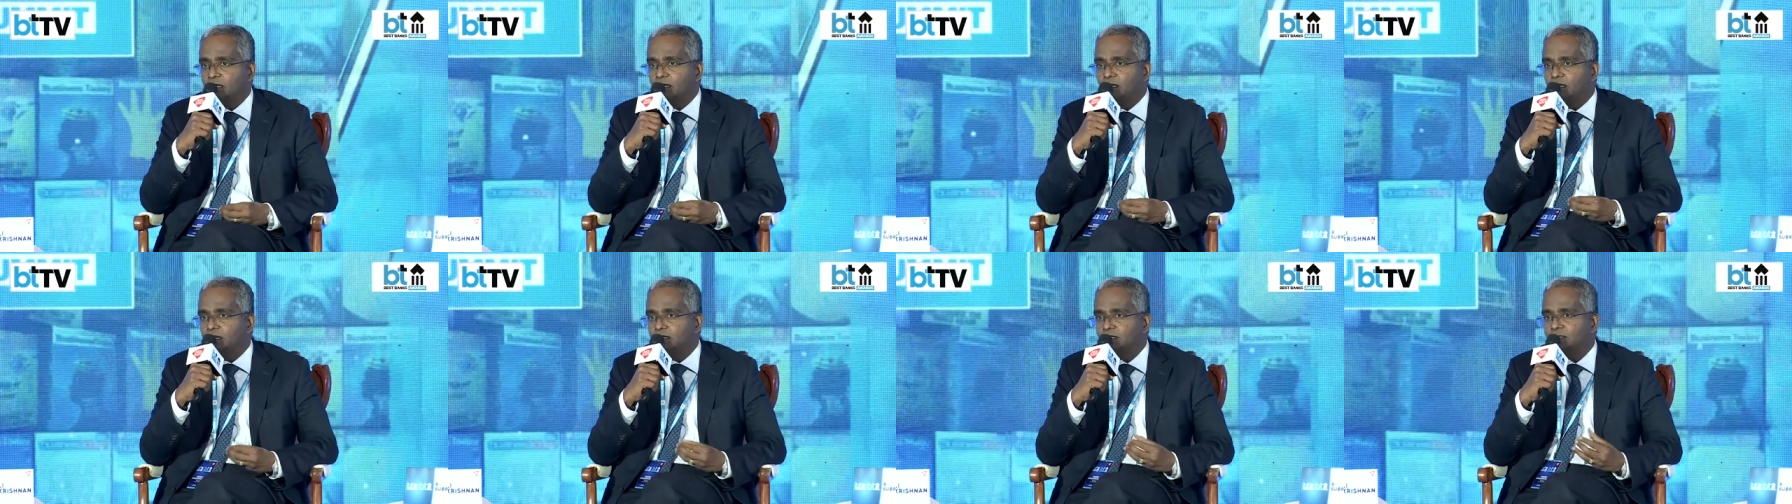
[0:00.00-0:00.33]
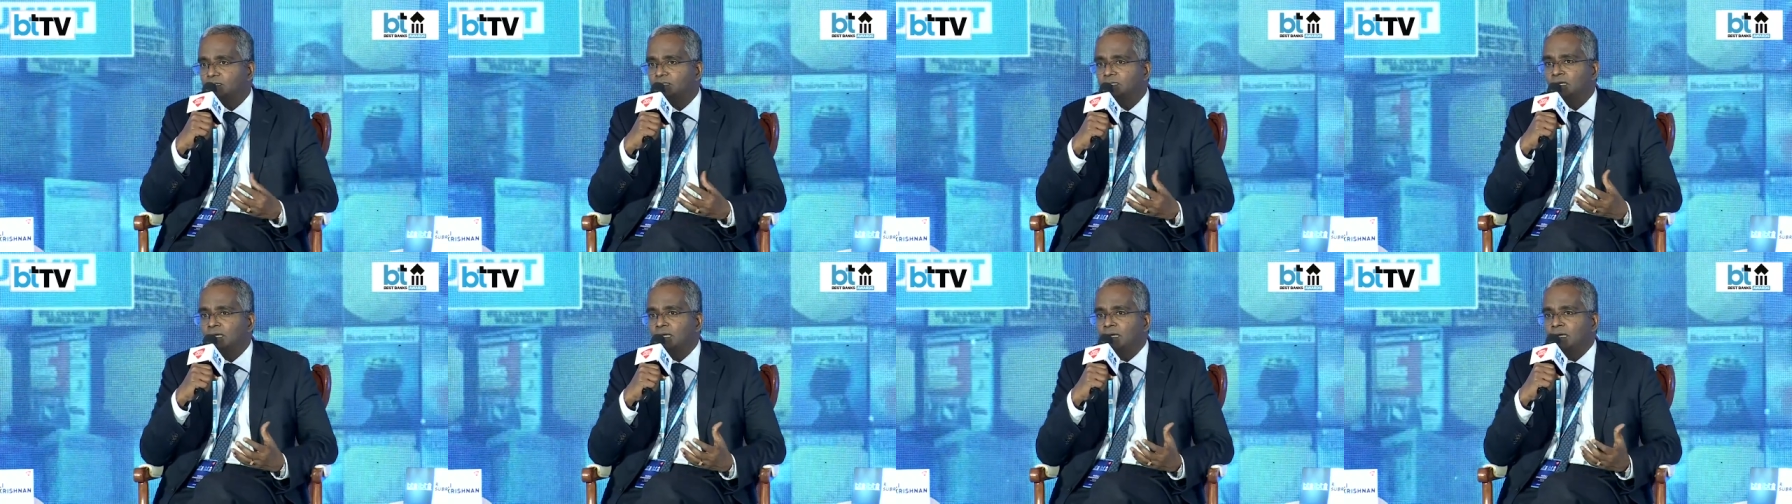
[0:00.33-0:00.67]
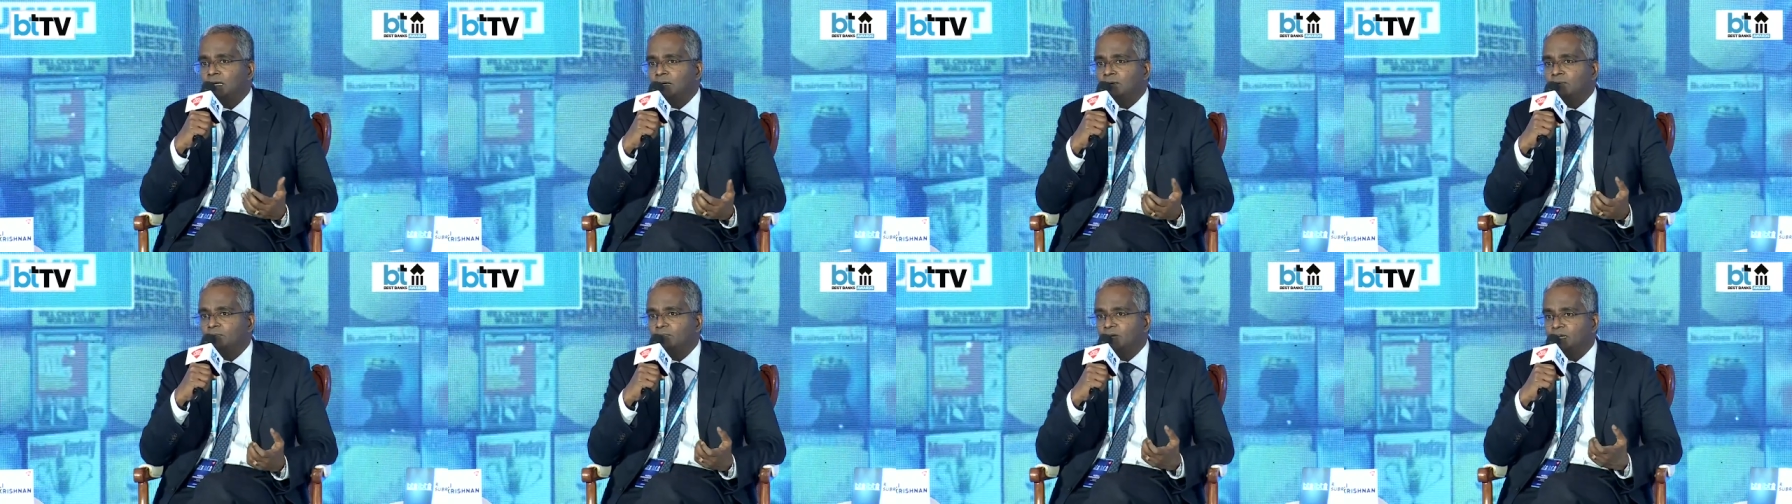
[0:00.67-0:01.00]
because
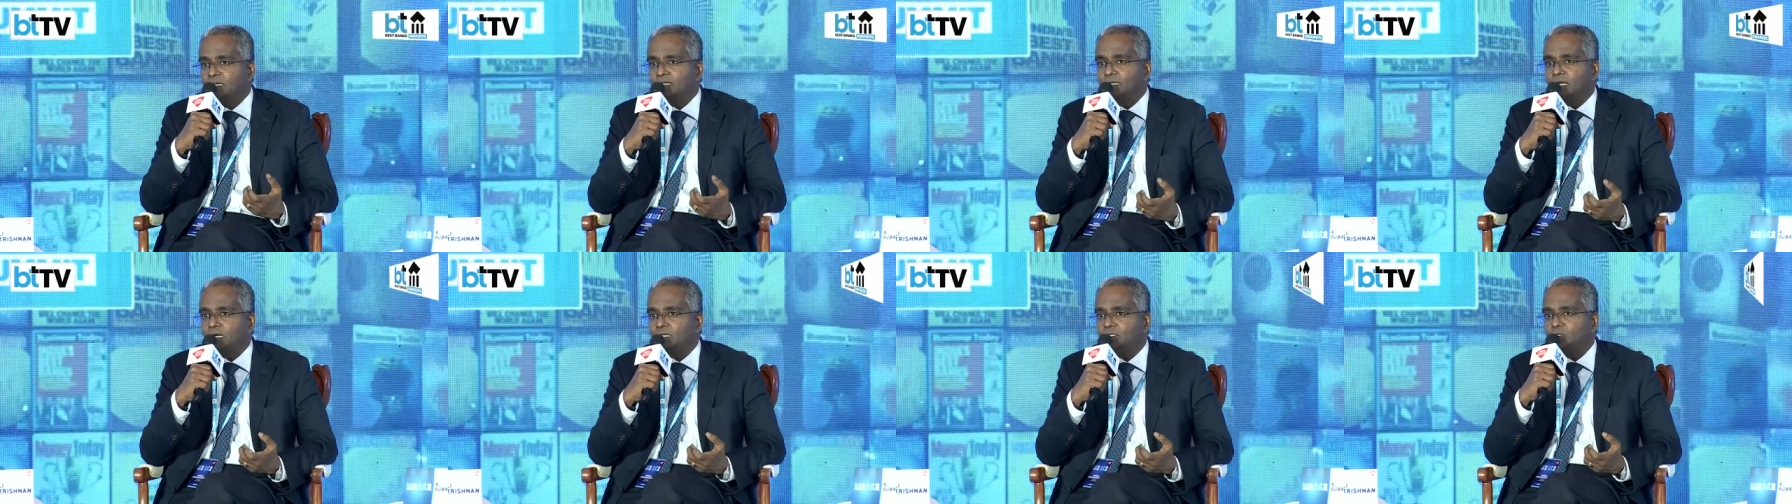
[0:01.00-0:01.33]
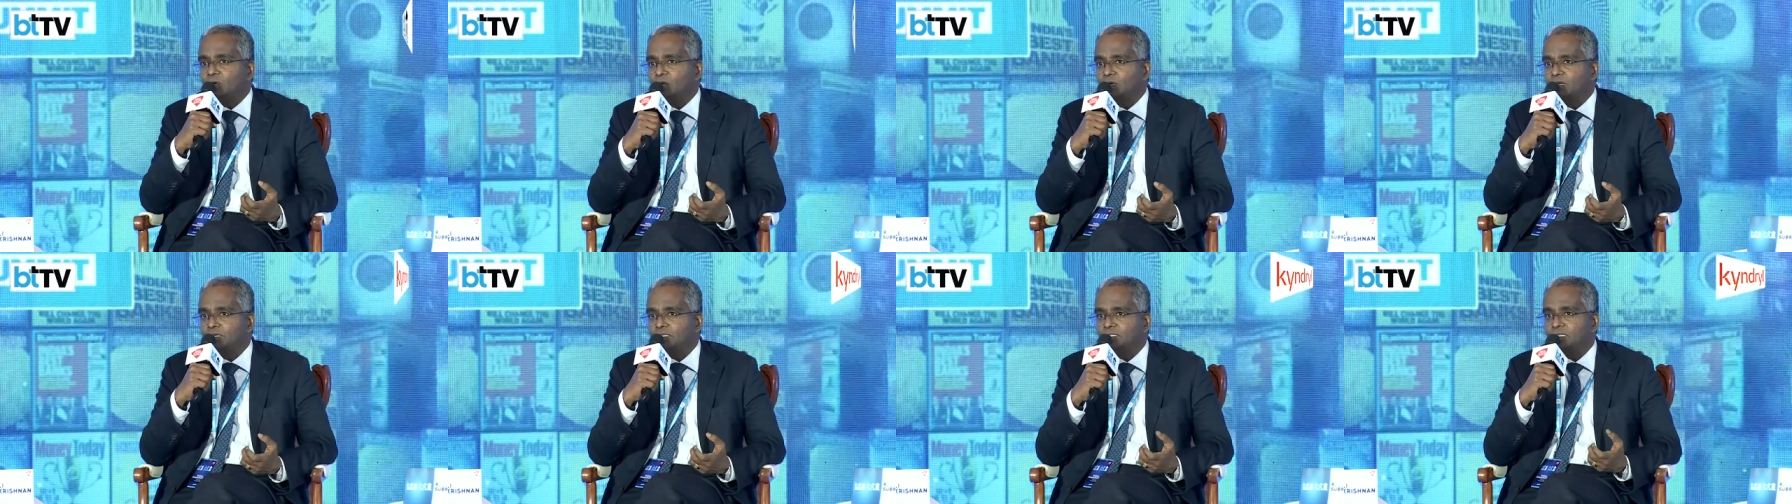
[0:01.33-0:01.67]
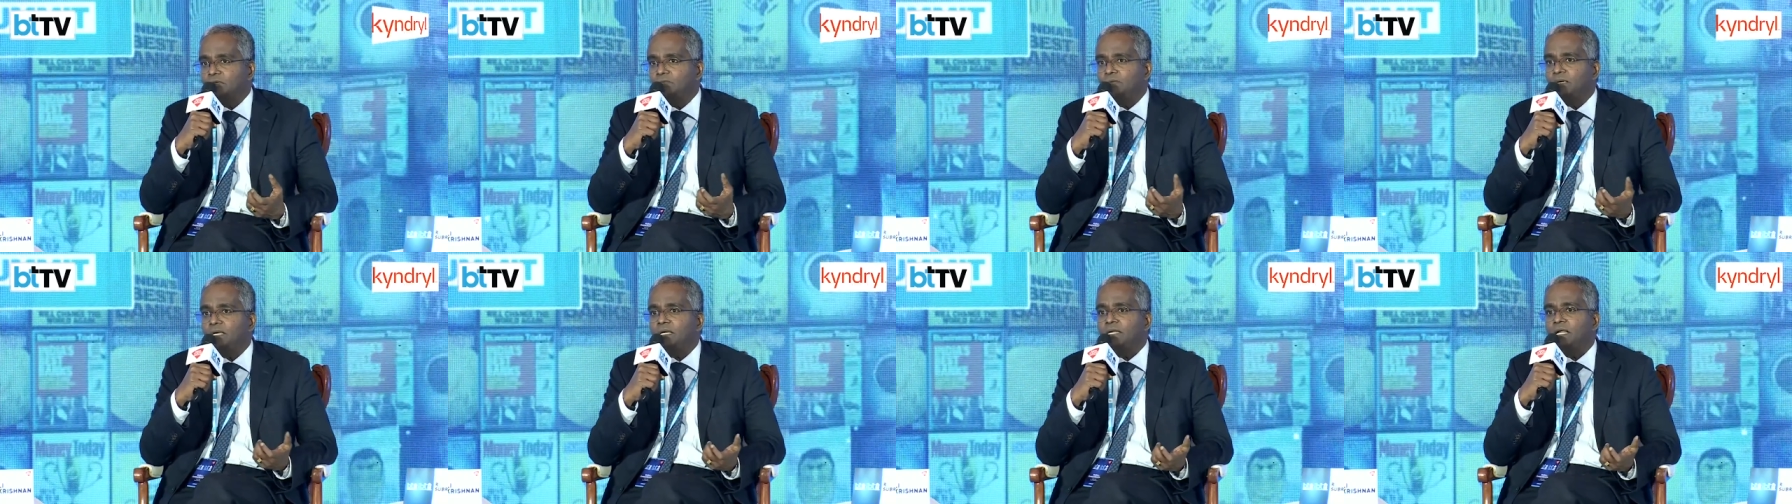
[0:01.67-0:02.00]
with
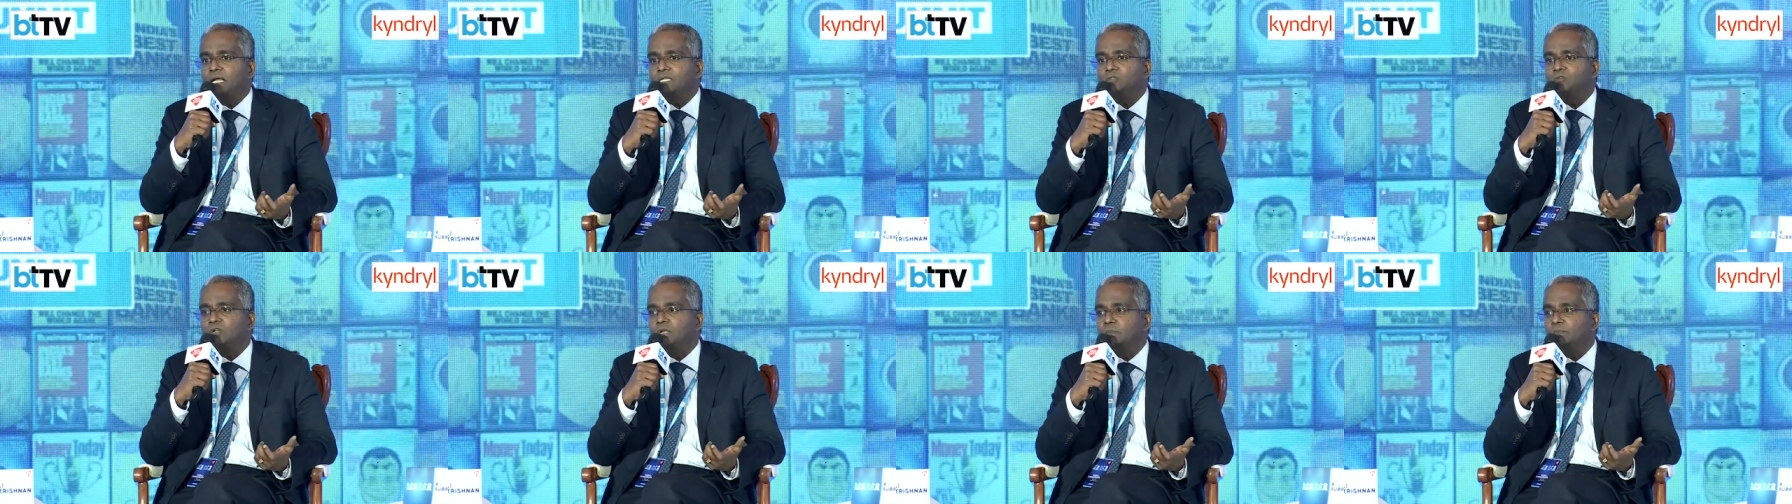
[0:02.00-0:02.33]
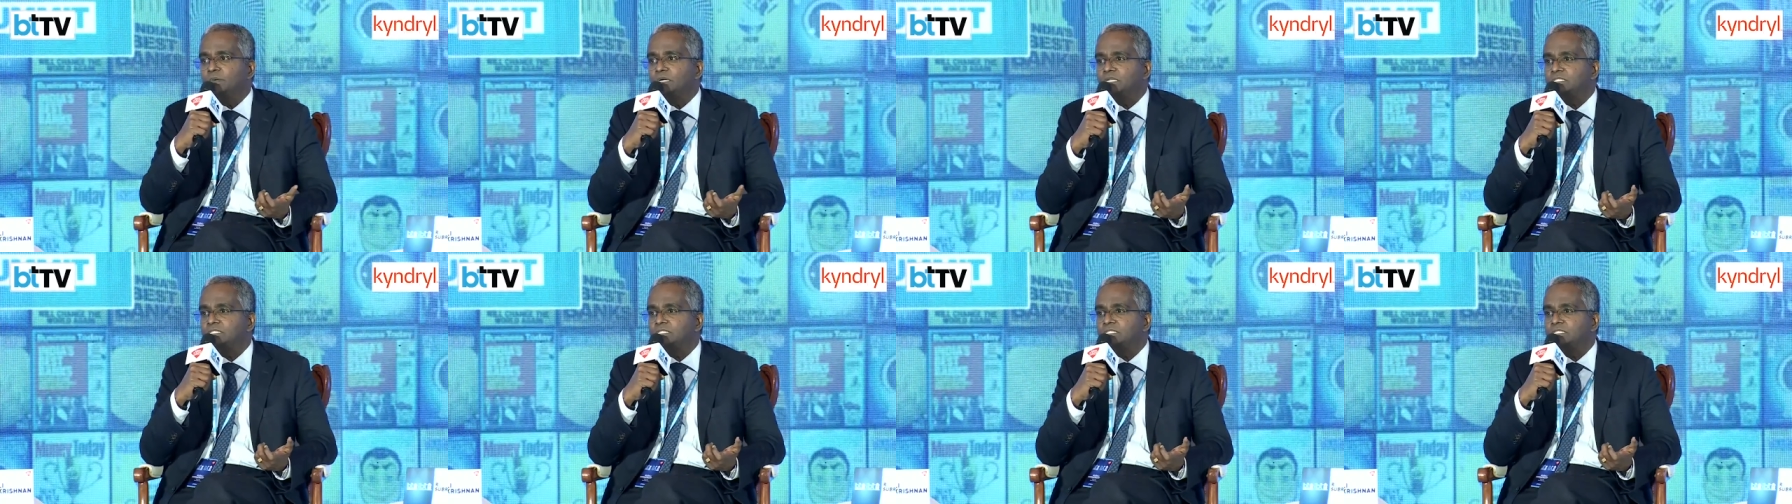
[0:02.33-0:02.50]
technology we can actually